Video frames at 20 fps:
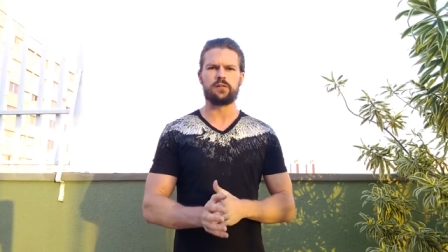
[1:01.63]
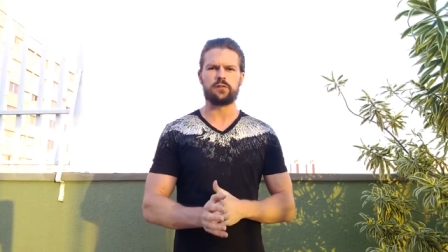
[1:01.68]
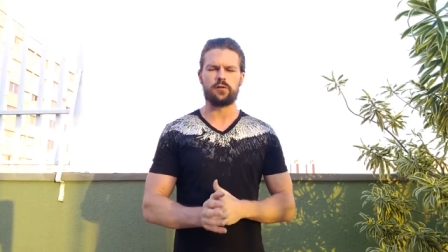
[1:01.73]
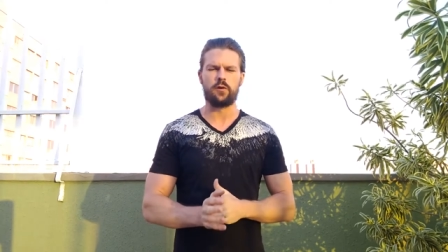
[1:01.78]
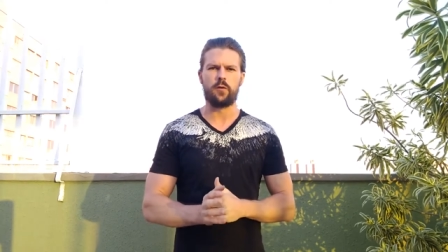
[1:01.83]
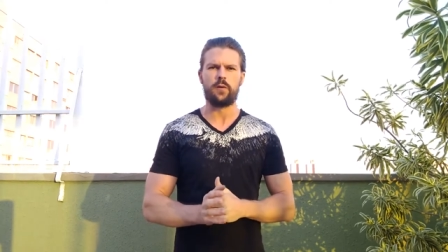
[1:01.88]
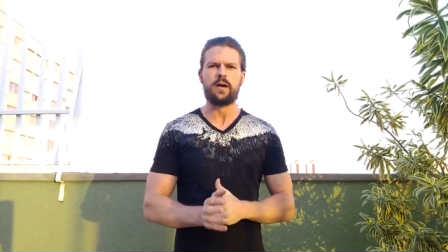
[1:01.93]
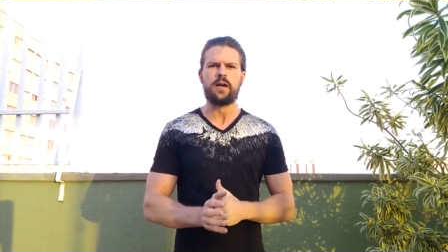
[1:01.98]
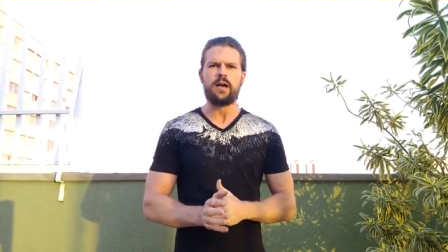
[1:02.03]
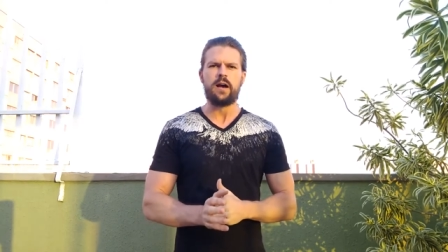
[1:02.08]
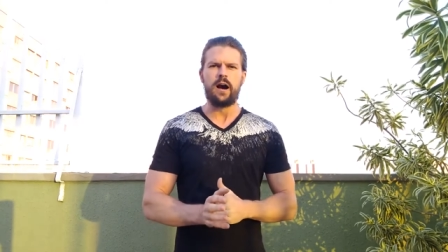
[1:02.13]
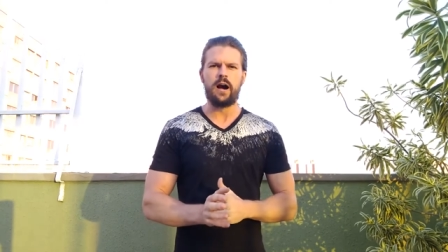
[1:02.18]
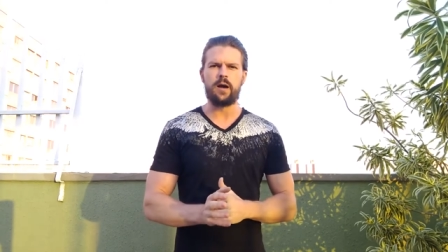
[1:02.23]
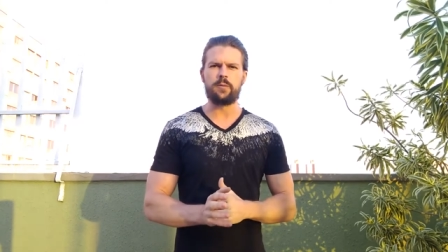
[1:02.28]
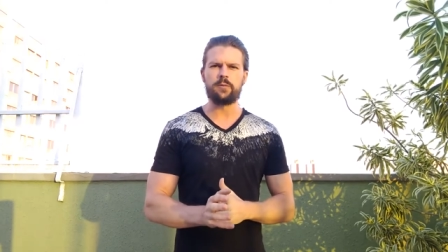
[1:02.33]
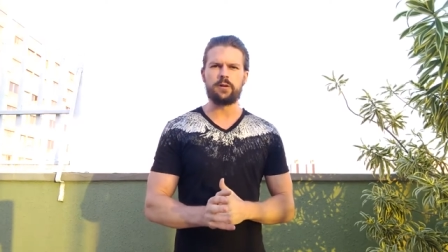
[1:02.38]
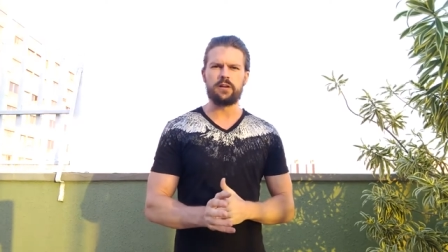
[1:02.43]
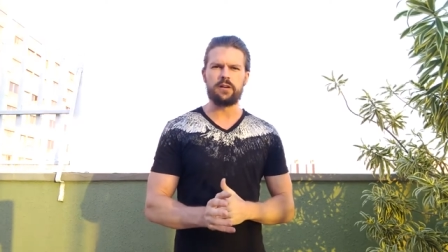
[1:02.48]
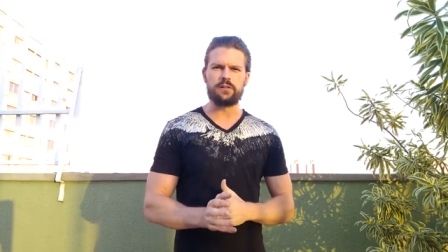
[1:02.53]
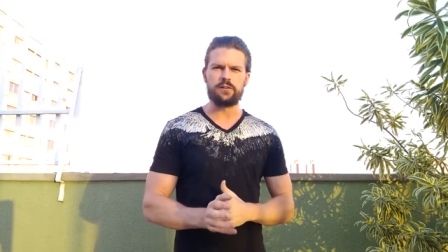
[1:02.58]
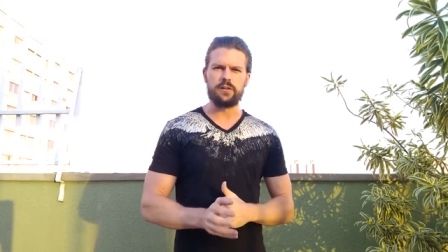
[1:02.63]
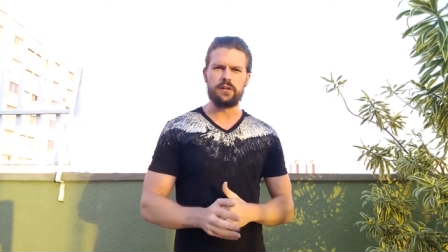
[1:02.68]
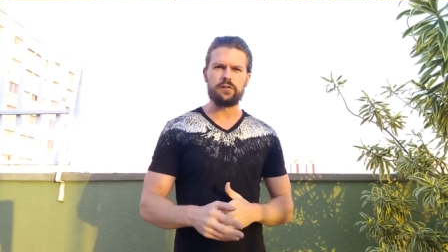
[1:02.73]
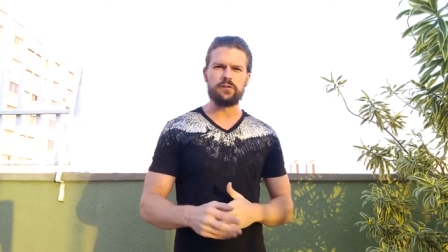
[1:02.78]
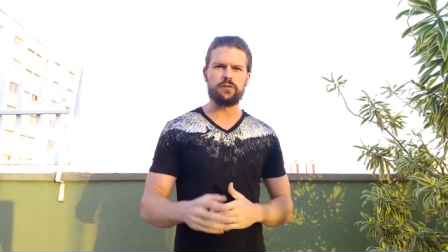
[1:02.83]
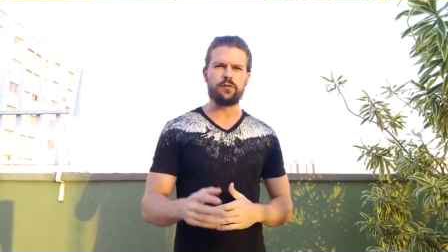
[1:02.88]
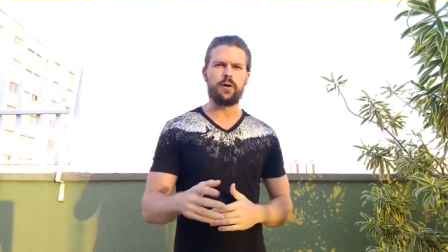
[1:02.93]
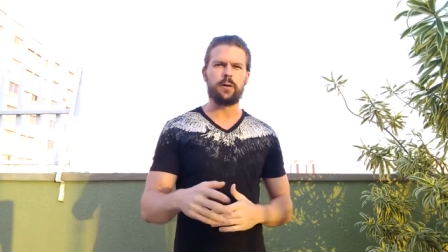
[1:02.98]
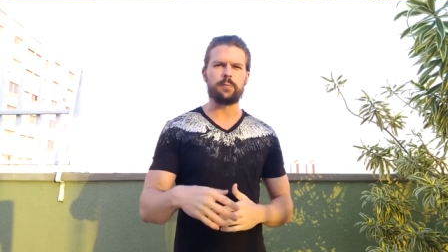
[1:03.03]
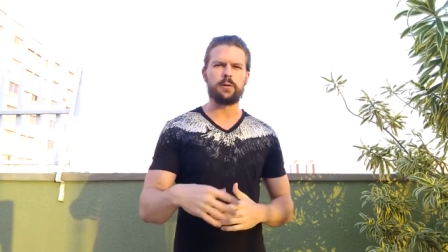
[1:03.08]
So I'm going to teach
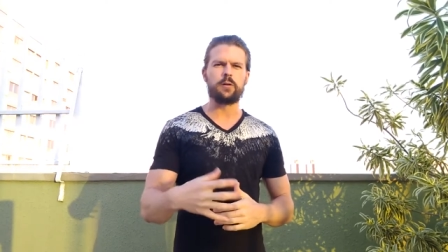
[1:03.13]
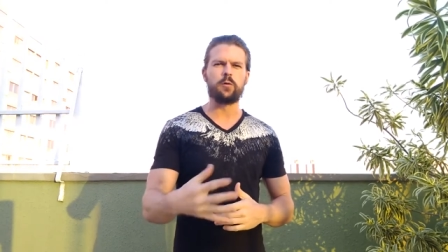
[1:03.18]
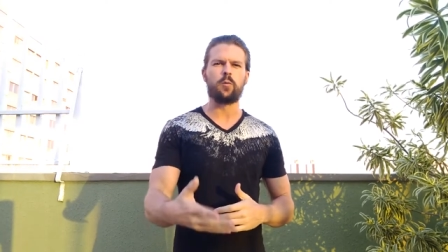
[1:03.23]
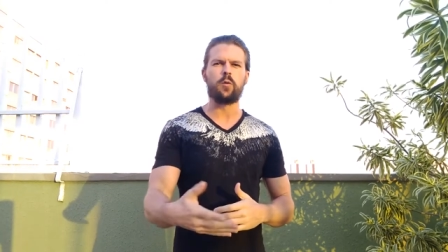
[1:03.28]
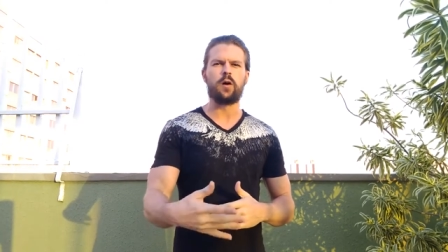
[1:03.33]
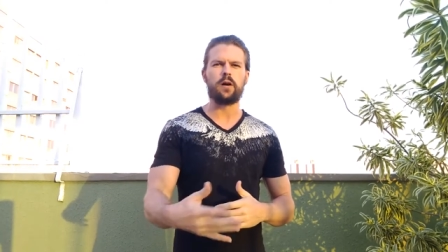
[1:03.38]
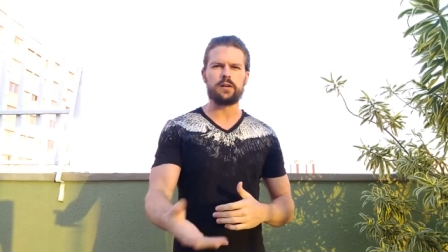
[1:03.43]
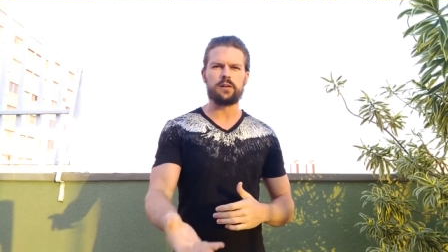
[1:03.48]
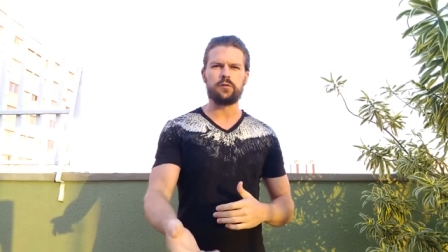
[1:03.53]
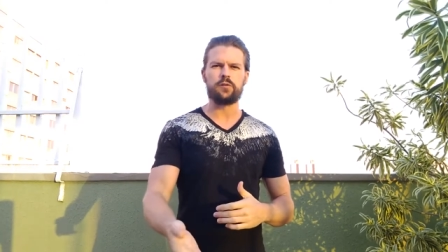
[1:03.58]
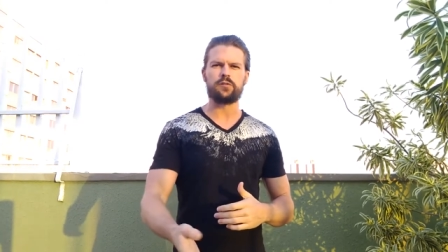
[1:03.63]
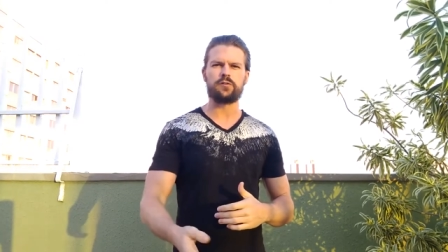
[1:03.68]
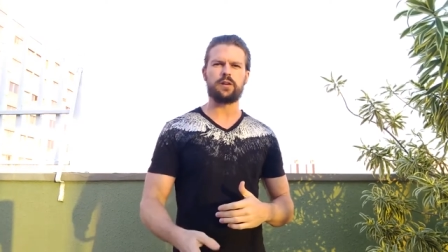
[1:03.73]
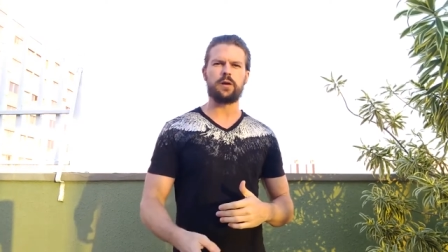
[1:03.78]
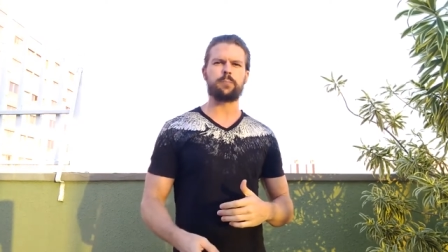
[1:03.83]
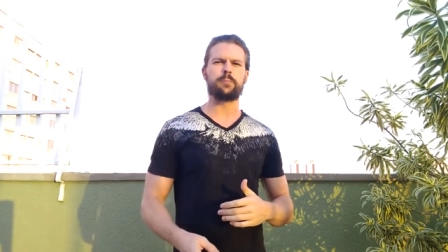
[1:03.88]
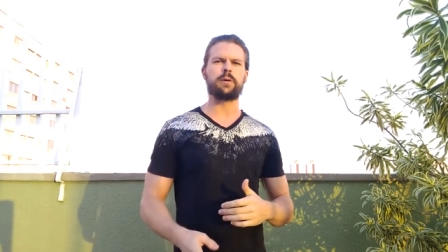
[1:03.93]
you, I'm going to walk you step